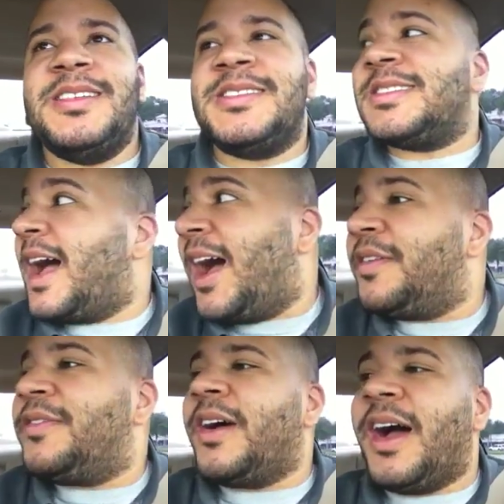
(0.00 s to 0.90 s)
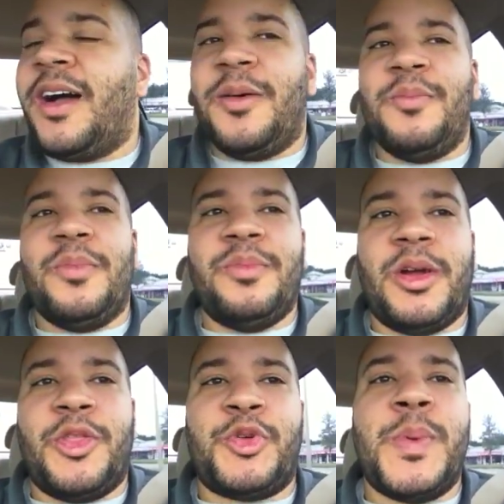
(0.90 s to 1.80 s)
stuff.
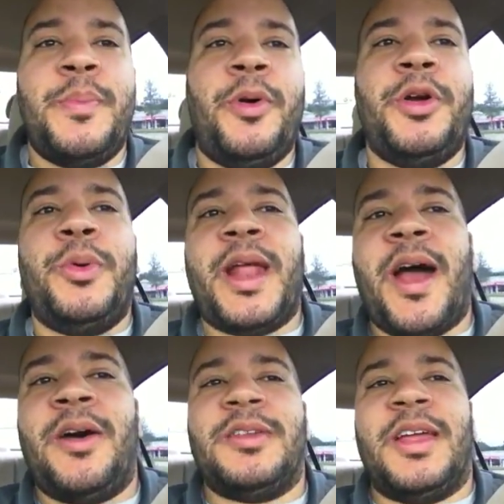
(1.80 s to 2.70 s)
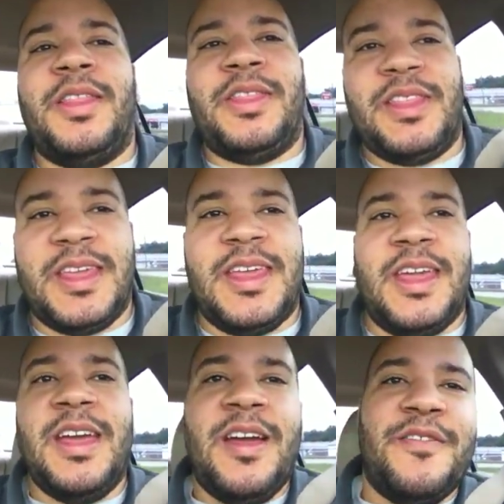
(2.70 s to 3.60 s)
There are 3 people who went out in
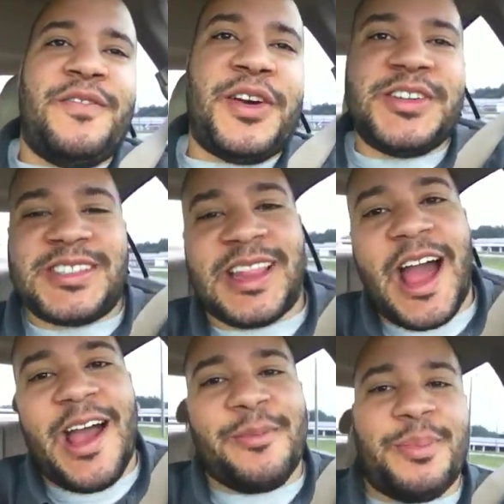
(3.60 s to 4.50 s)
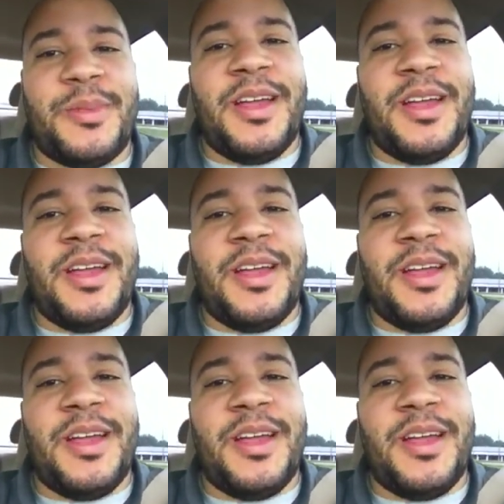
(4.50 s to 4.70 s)
the first lap